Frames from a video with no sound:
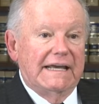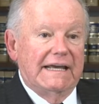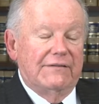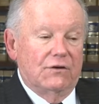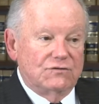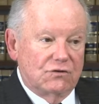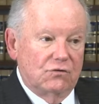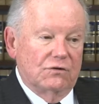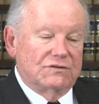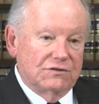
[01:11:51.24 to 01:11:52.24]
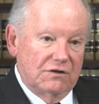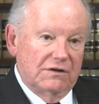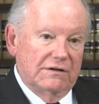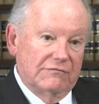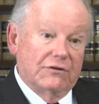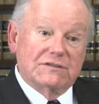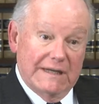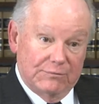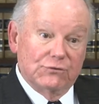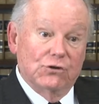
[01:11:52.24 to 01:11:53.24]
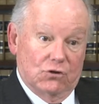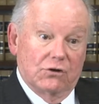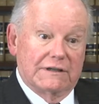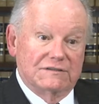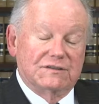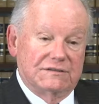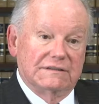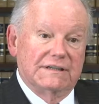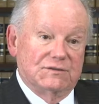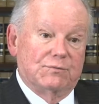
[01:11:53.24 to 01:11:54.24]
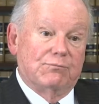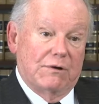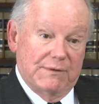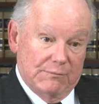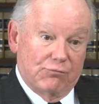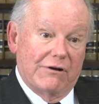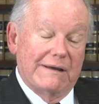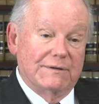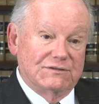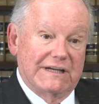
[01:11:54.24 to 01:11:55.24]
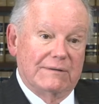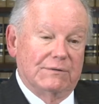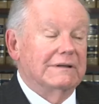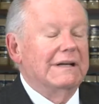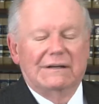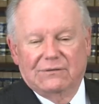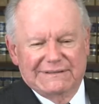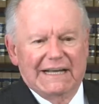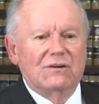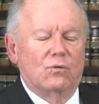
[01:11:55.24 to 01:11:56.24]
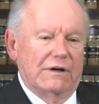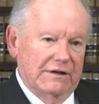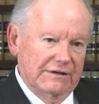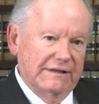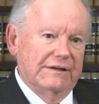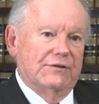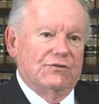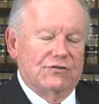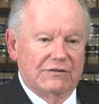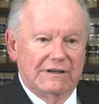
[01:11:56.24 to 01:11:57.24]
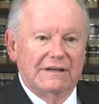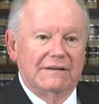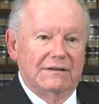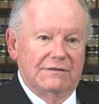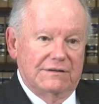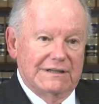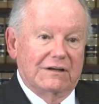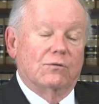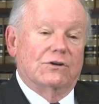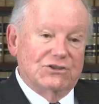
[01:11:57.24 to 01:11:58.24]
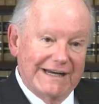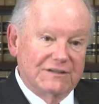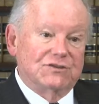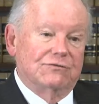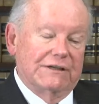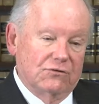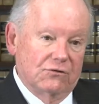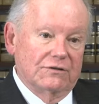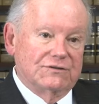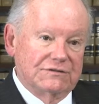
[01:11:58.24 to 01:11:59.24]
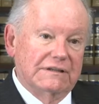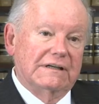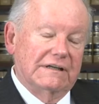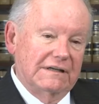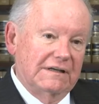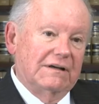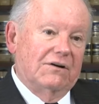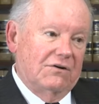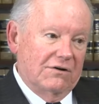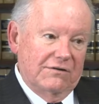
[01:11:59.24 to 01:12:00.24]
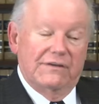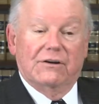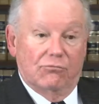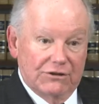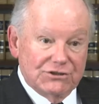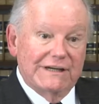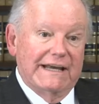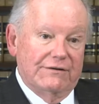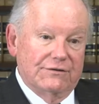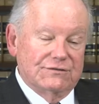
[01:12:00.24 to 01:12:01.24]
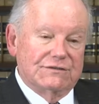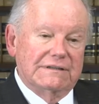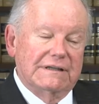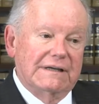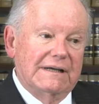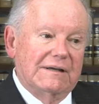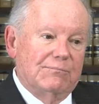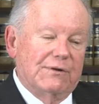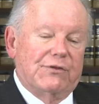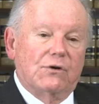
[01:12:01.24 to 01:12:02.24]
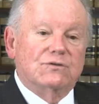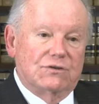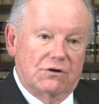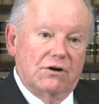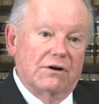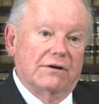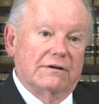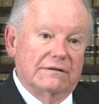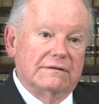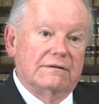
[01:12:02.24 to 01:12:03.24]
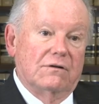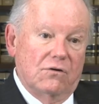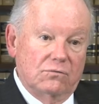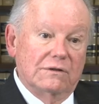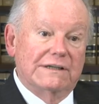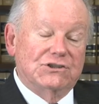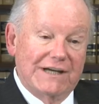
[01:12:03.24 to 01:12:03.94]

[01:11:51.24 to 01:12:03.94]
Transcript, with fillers: And those courts are, for example, New York is, is probably the prime example. Well, Delaware is the Delaware Chancery courts are the originators, but those are only